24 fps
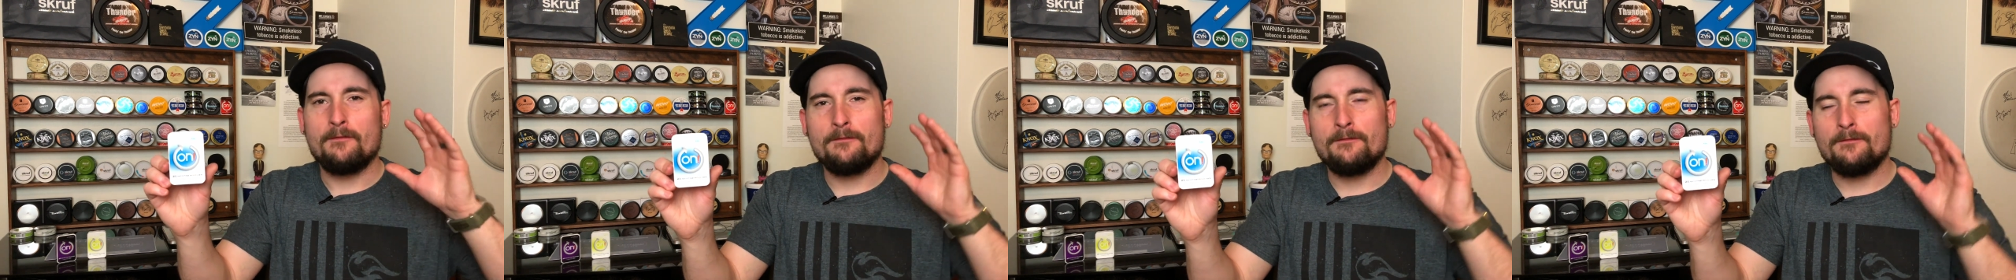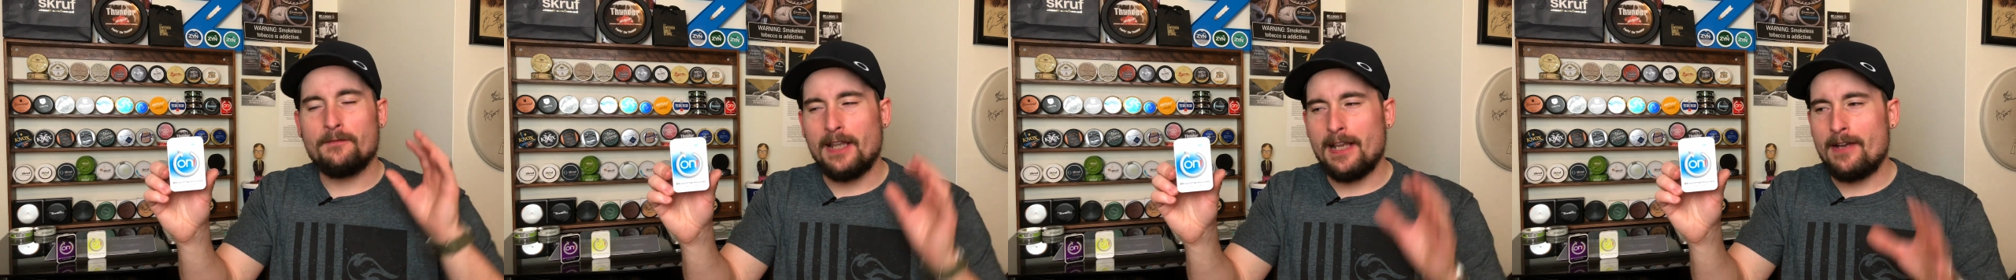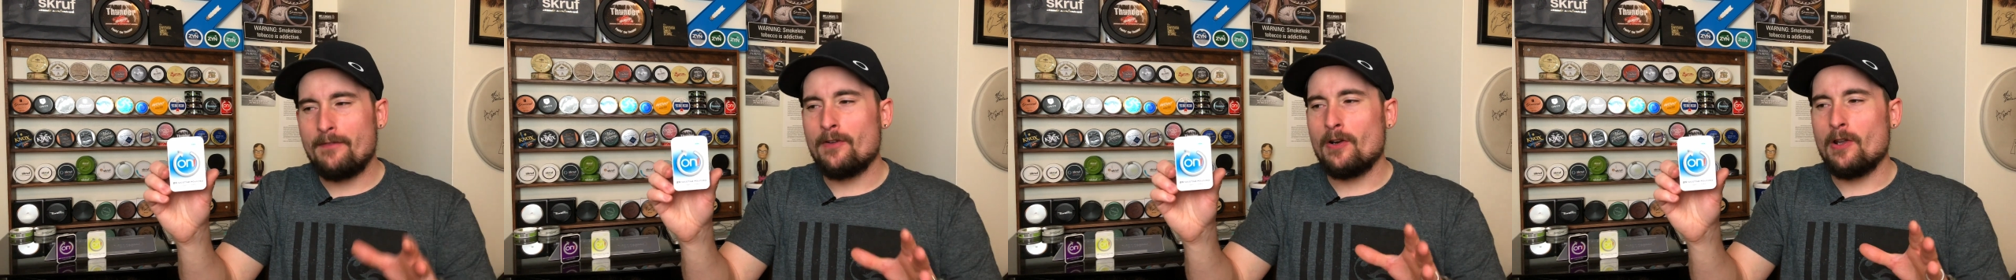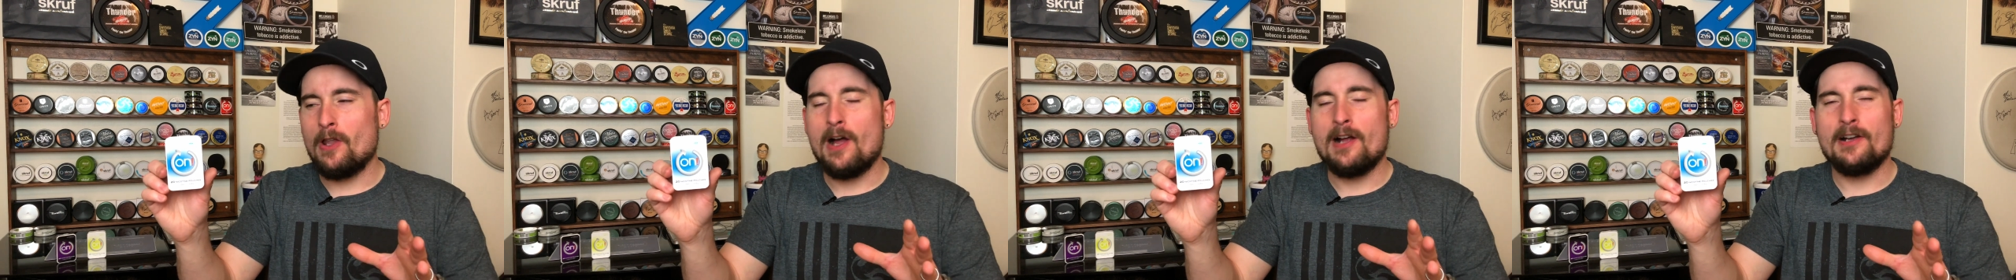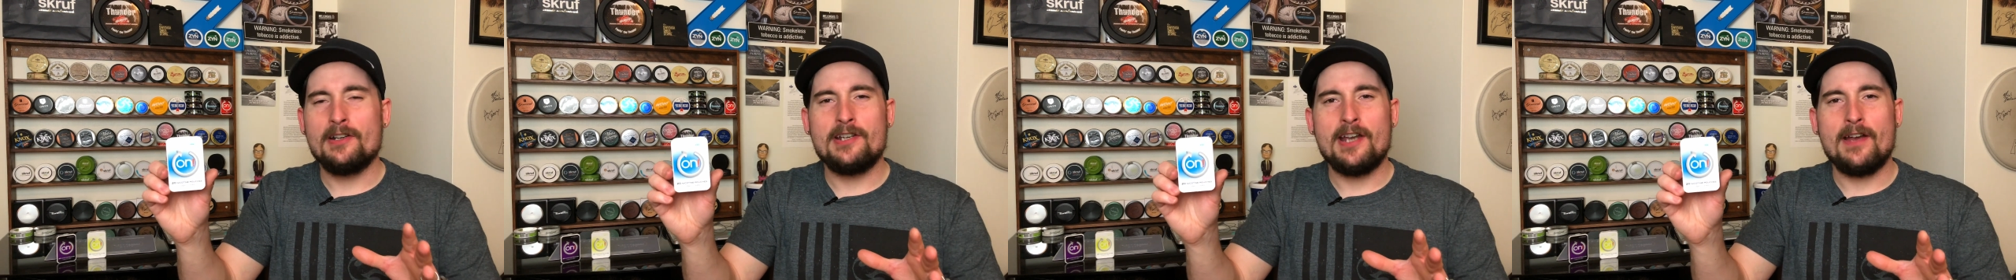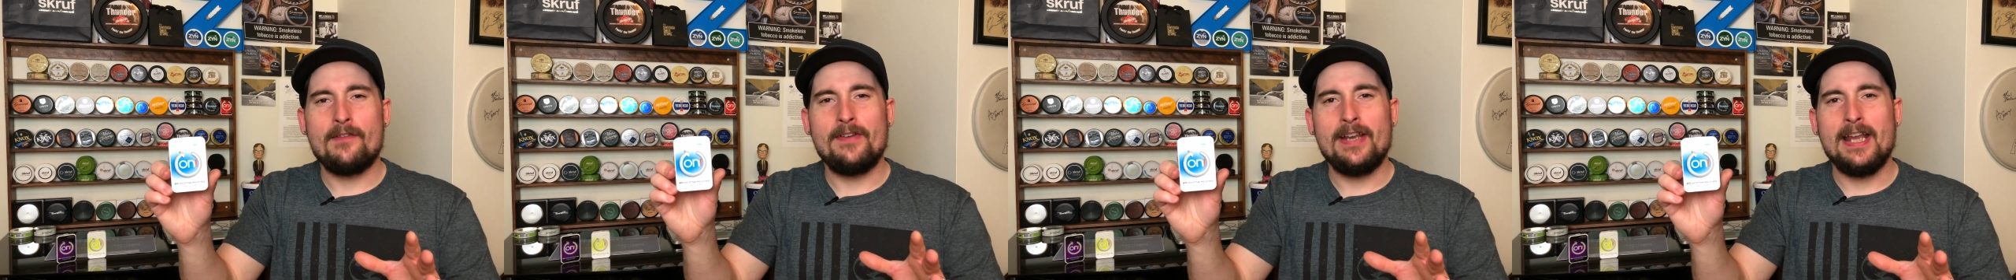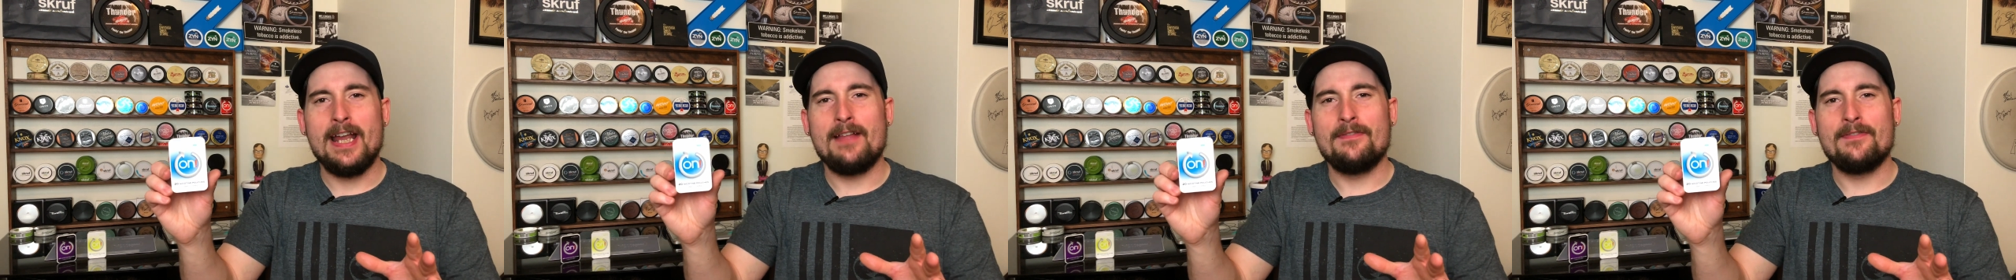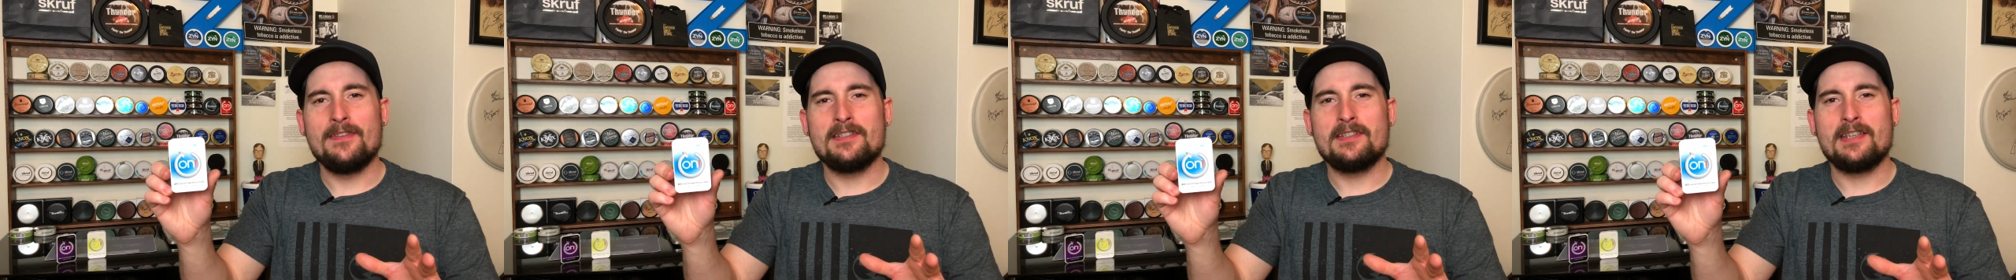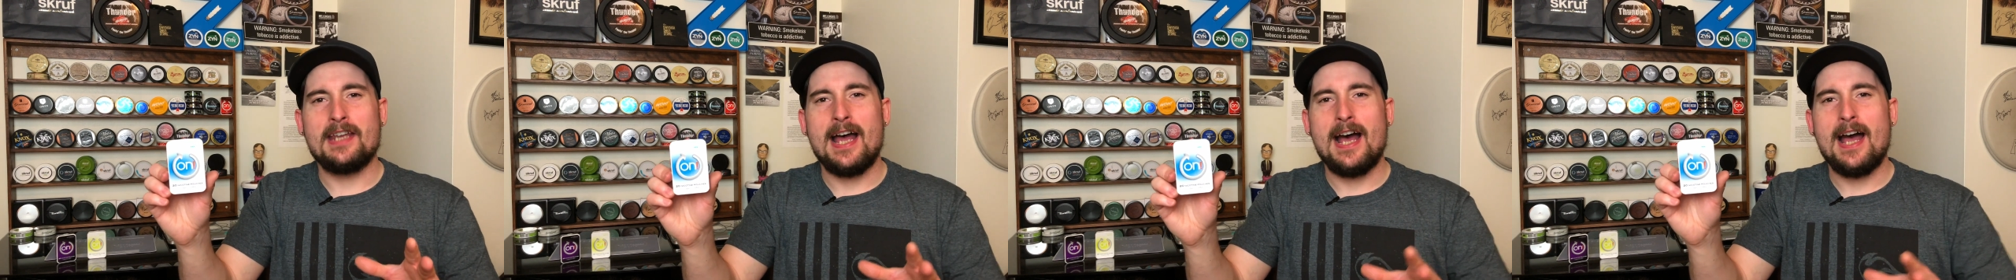flavor longevity on
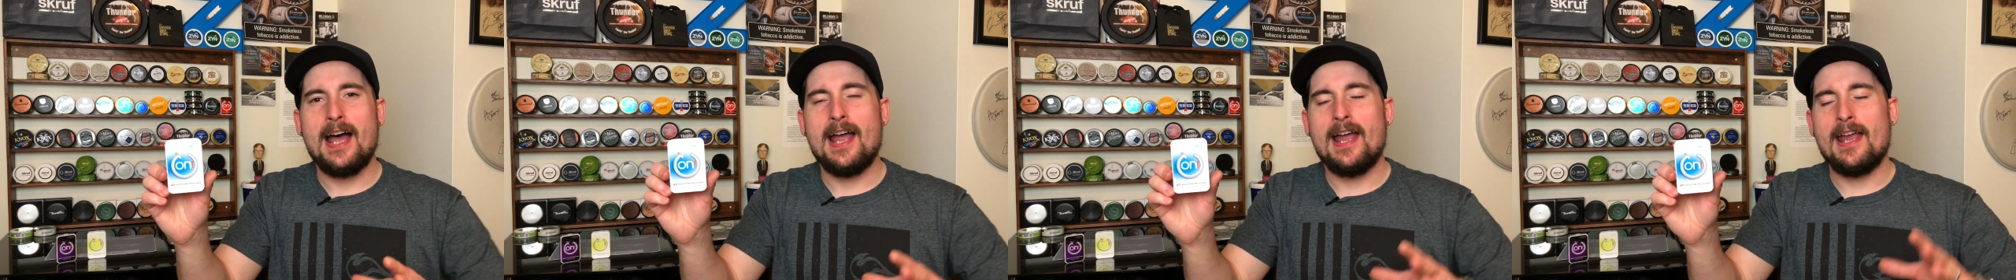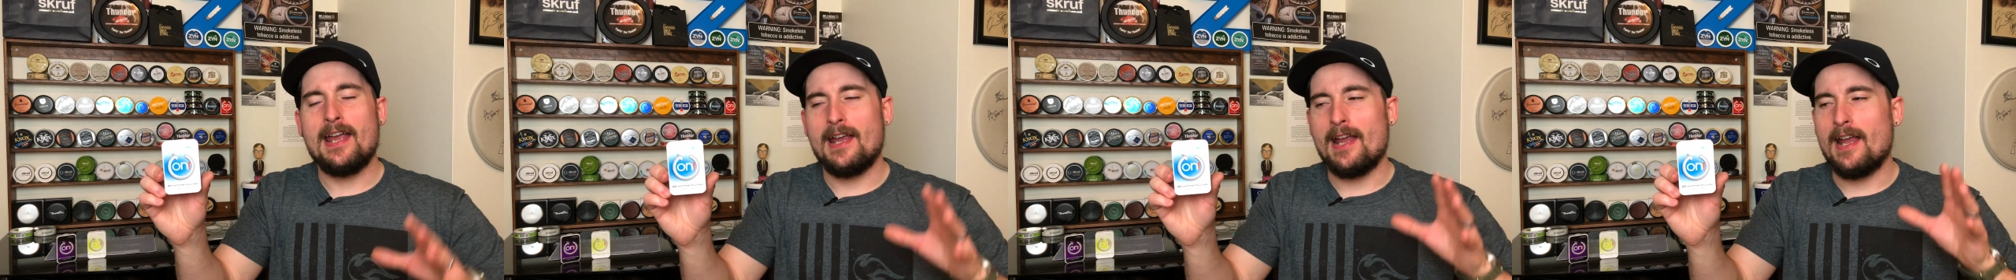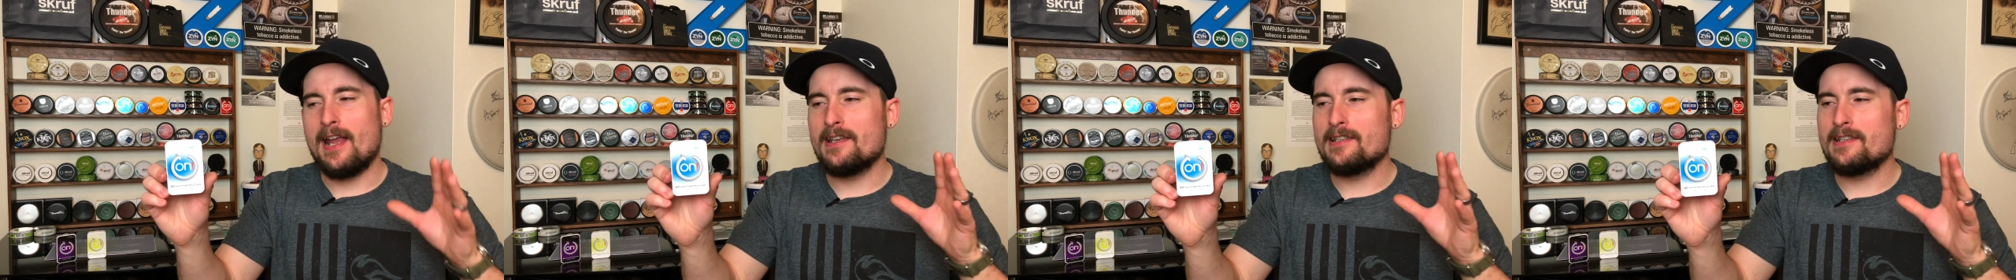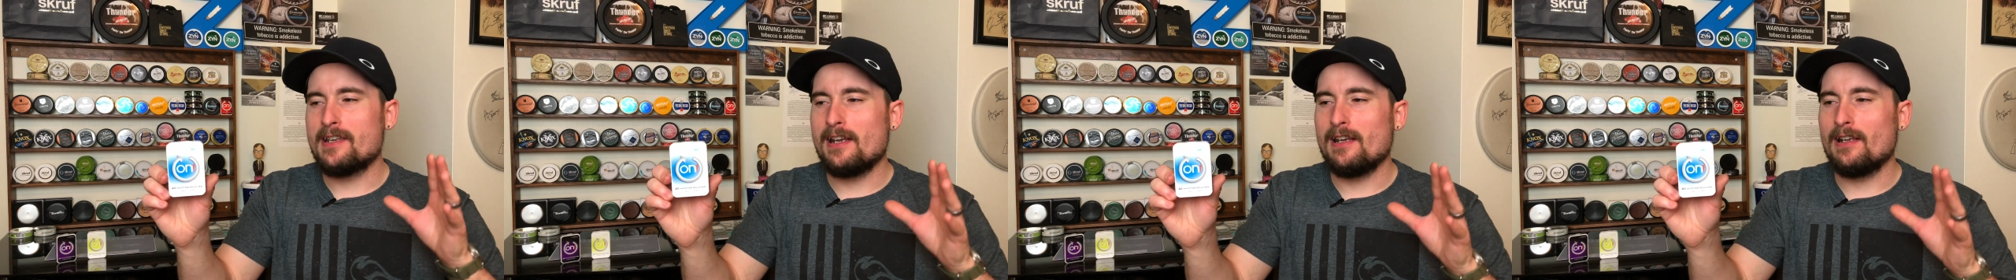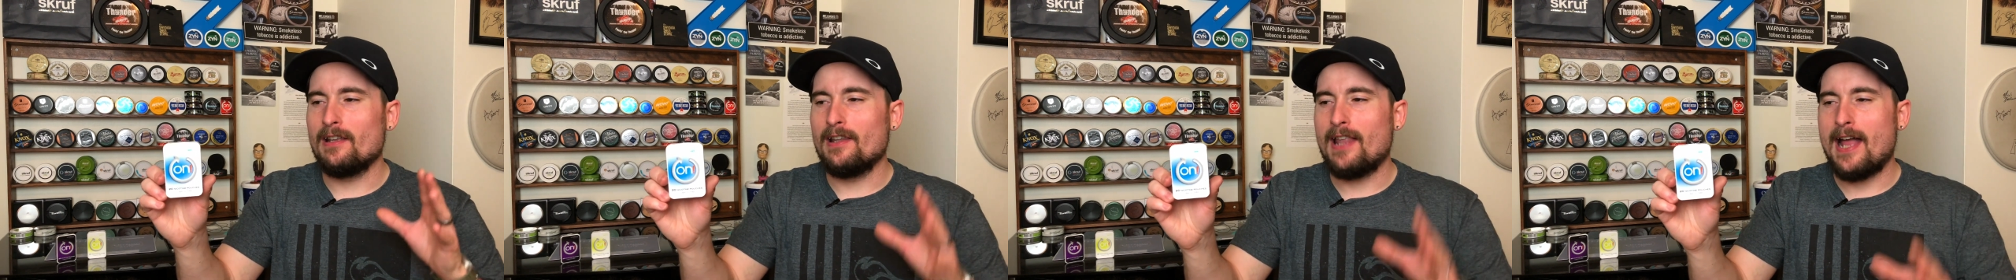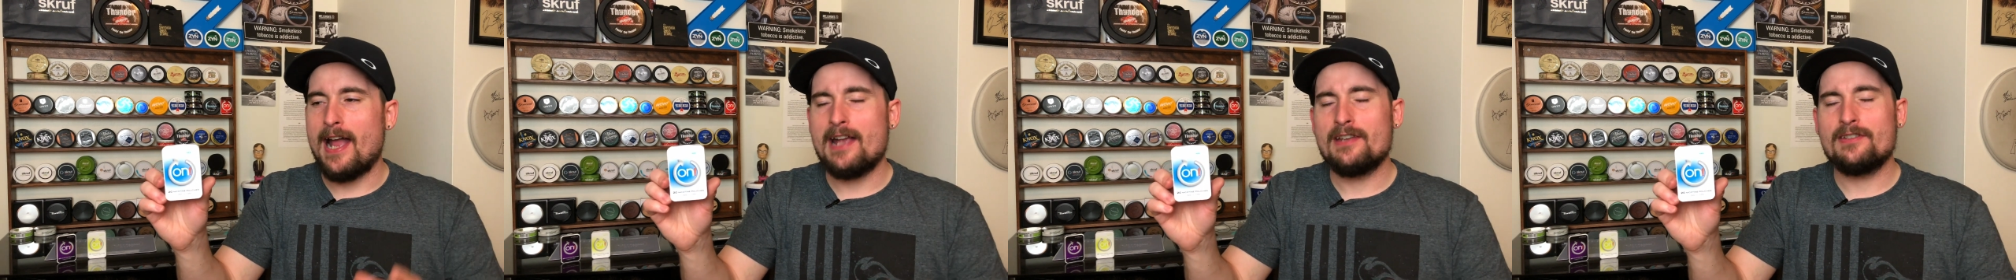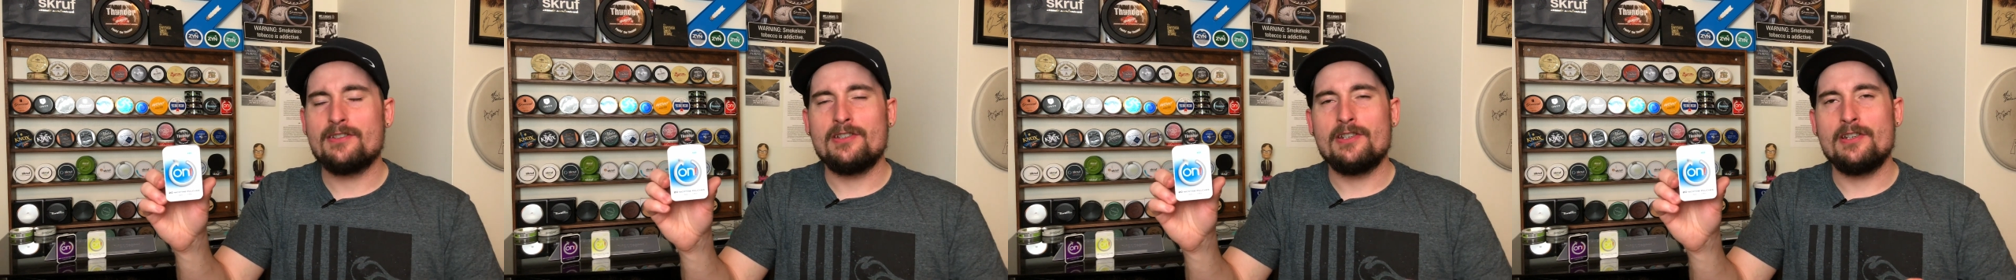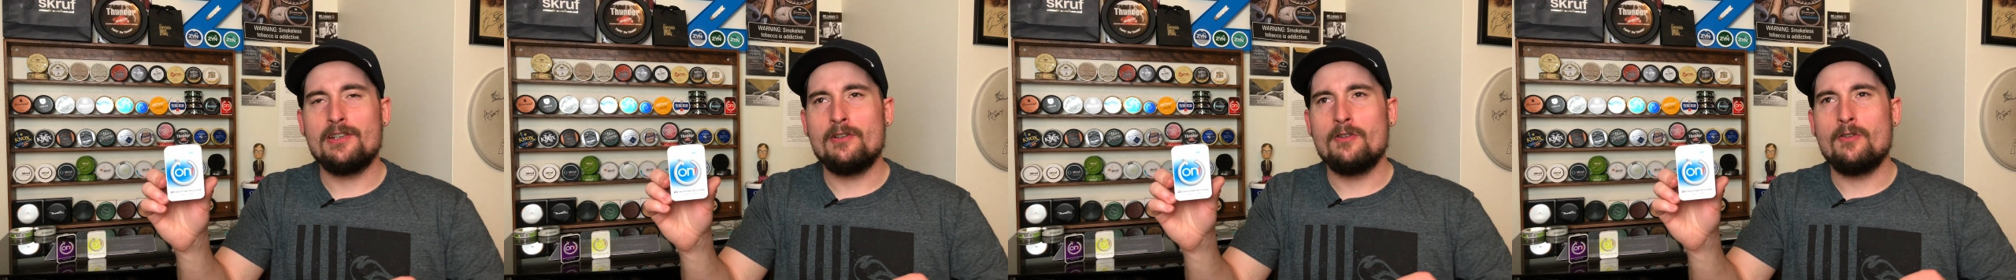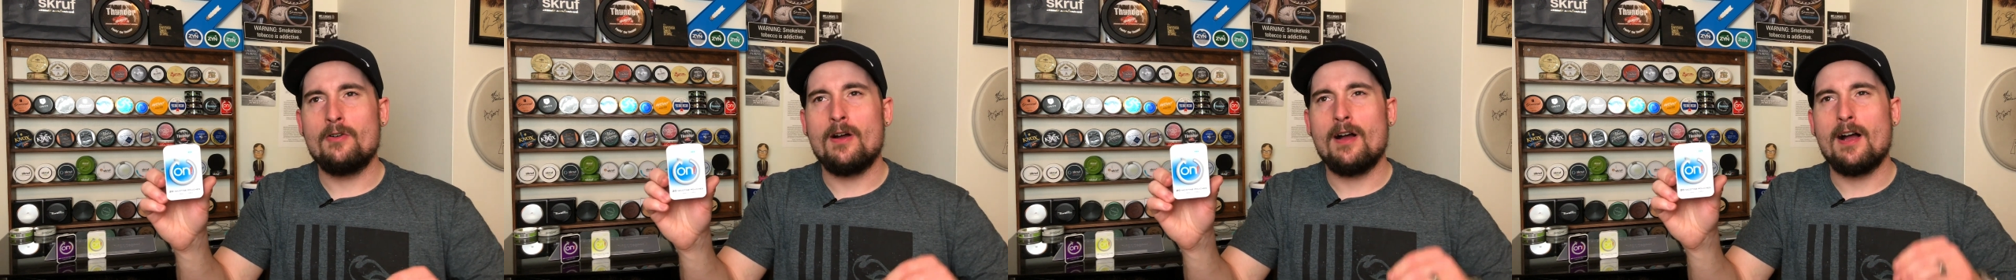this guy is going to last
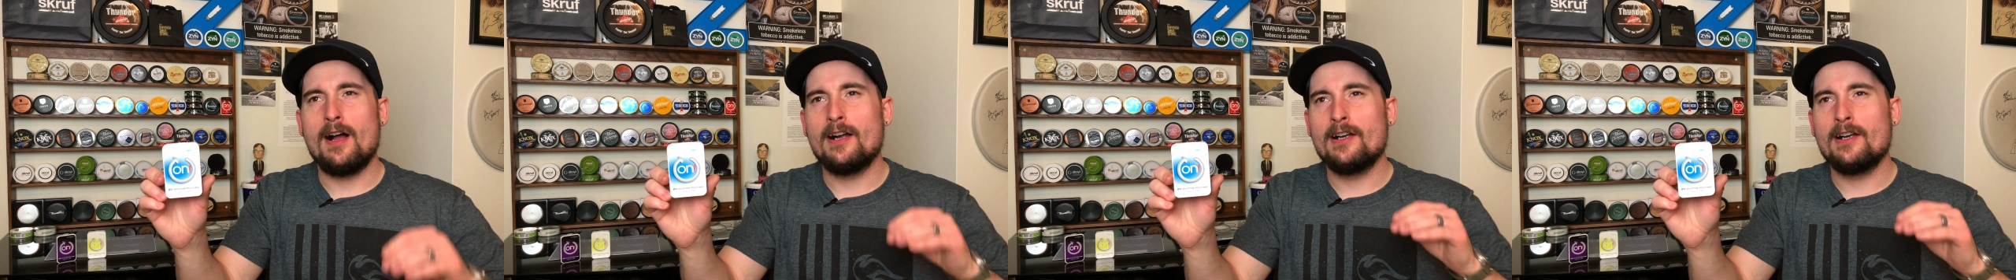you